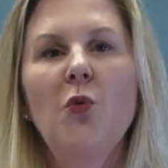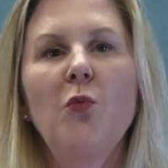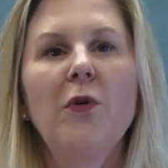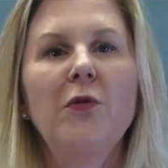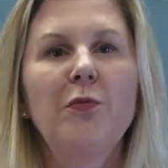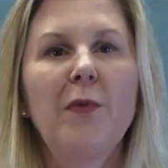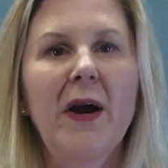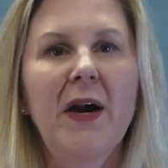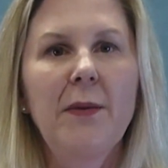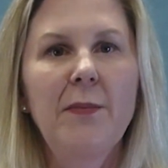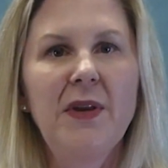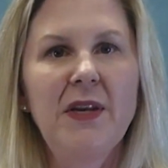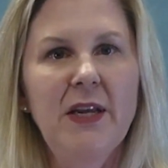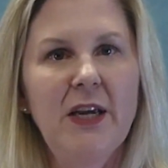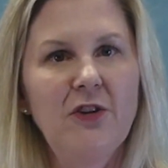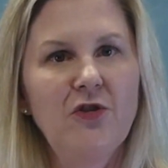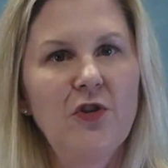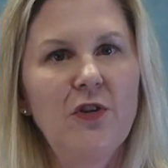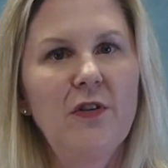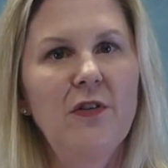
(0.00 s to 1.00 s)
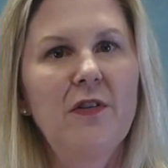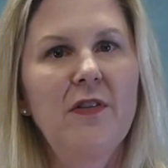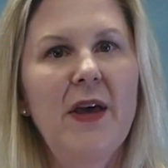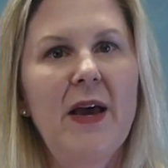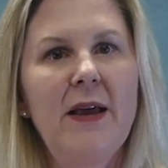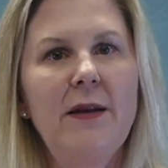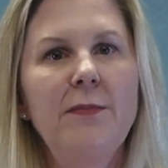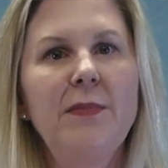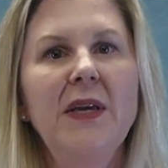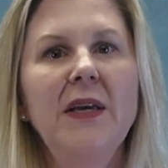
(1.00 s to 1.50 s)
with recommendations
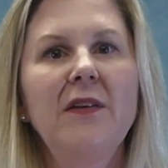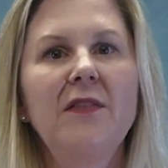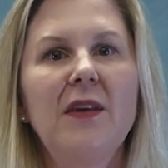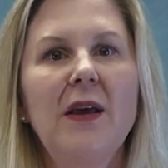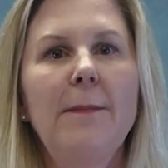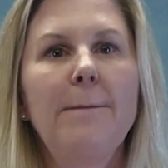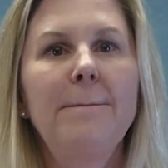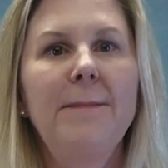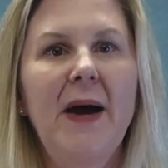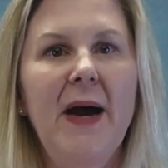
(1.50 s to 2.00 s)
then being sent